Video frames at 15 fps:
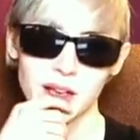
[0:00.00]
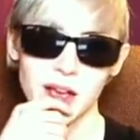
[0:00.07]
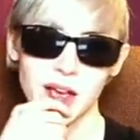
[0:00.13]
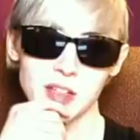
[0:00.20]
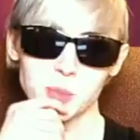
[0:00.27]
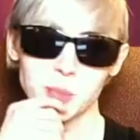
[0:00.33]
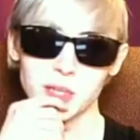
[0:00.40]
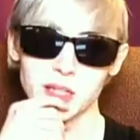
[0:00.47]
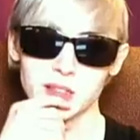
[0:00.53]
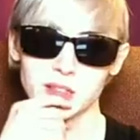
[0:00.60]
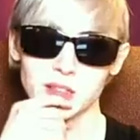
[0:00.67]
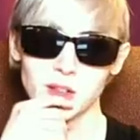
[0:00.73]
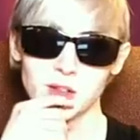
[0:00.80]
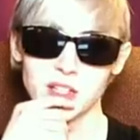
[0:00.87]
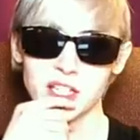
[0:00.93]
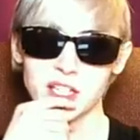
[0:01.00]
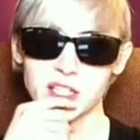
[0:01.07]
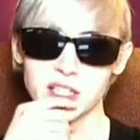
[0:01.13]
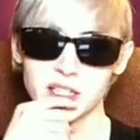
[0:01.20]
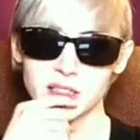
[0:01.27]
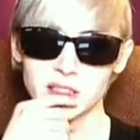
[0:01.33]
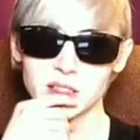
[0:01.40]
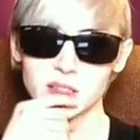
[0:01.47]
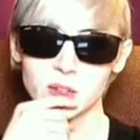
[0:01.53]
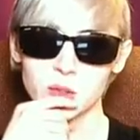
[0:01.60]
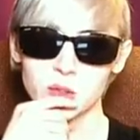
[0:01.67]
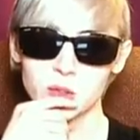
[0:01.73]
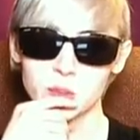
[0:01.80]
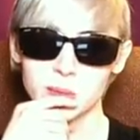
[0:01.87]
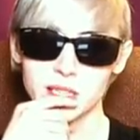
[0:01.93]
aspects of the internet and
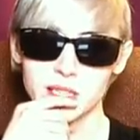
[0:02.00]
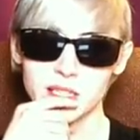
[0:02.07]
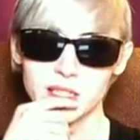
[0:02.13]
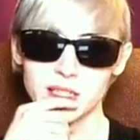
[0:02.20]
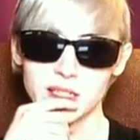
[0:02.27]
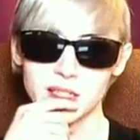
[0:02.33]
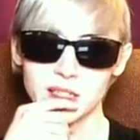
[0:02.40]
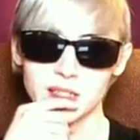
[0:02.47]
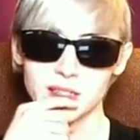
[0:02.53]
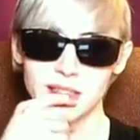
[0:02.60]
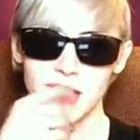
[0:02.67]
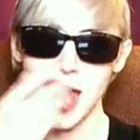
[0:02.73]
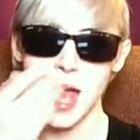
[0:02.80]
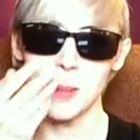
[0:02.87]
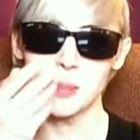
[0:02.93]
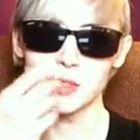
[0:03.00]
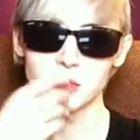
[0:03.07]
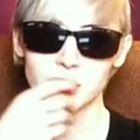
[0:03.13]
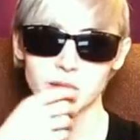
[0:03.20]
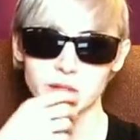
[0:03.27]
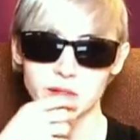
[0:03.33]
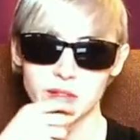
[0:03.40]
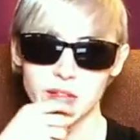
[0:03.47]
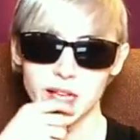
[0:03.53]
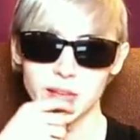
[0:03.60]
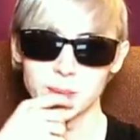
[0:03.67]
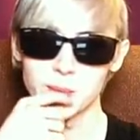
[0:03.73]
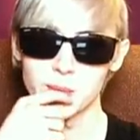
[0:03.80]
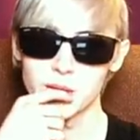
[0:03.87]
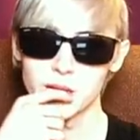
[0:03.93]
social media and apps and all of
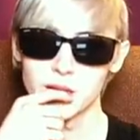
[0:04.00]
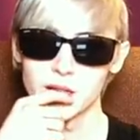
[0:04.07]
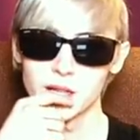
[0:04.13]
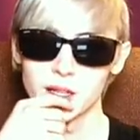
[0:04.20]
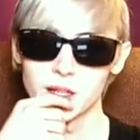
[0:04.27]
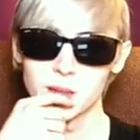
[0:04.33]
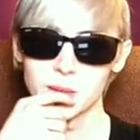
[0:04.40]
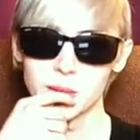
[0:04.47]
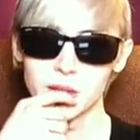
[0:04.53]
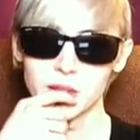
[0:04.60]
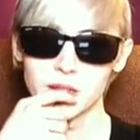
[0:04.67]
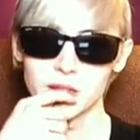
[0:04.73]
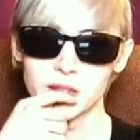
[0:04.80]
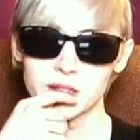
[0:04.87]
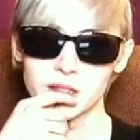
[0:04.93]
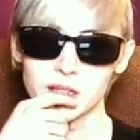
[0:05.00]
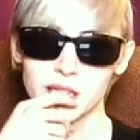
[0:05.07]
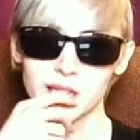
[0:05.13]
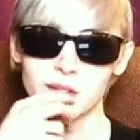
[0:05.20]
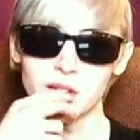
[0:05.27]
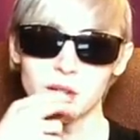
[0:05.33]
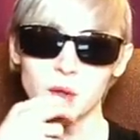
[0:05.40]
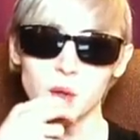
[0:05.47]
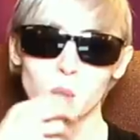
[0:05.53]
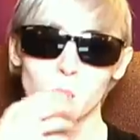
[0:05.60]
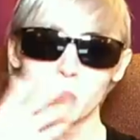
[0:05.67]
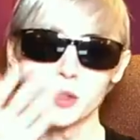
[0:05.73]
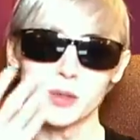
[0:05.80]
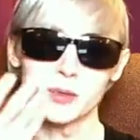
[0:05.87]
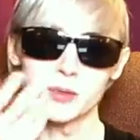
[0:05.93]
that, because even
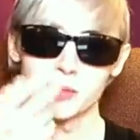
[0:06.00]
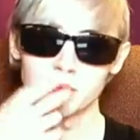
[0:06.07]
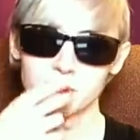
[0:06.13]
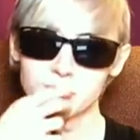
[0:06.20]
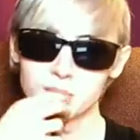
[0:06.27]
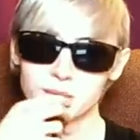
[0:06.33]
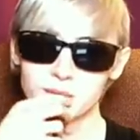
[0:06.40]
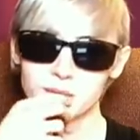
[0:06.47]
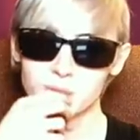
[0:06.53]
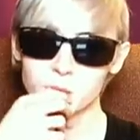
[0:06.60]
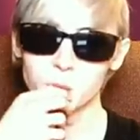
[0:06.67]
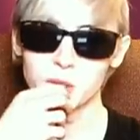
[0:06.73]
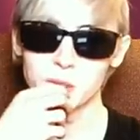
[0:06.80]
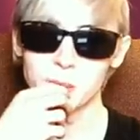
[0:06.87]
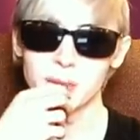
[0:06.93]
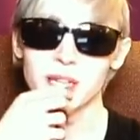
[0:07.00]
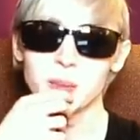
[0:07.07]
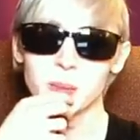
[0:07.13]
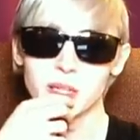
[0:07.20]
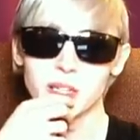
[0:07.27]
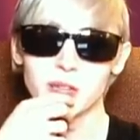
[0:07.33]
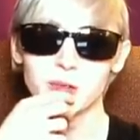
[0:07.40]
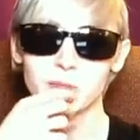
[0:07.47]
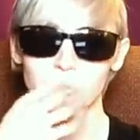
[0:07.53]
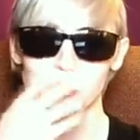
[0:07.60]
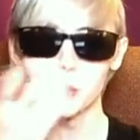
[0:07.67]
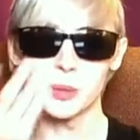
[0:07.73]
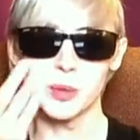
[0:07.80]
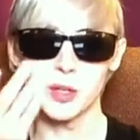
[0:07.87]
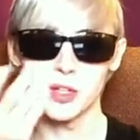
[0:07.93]
though we may be
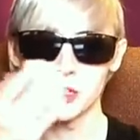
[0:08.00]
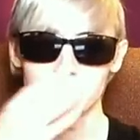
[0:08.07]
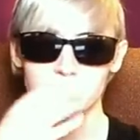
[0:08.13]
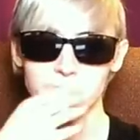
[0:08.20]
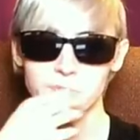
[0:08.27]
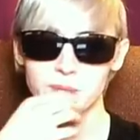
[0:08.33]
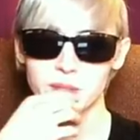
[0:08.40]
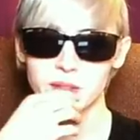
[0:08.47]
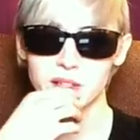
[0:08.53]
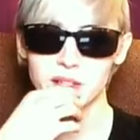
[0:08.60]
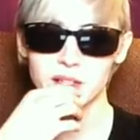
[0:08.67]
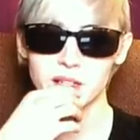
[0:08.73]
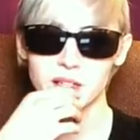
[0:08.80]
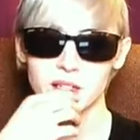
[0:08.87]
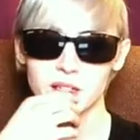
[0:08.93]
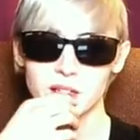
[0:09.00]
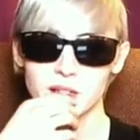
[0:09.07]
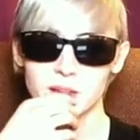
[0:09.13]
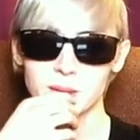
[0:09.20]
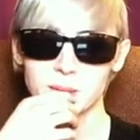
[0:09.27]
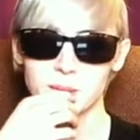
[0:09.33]
far apart and